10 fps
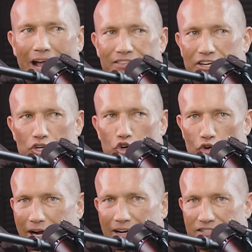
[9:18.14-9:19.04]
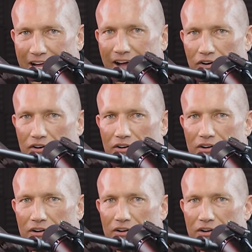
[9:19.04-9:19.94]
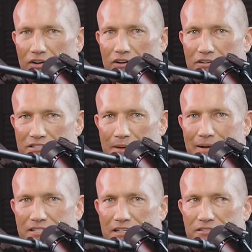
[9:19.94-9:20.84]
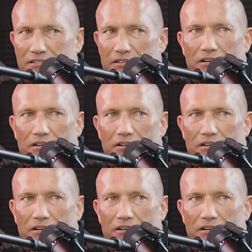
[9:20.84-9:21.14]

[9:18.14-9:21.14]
and then you create a sale. Does that make sense?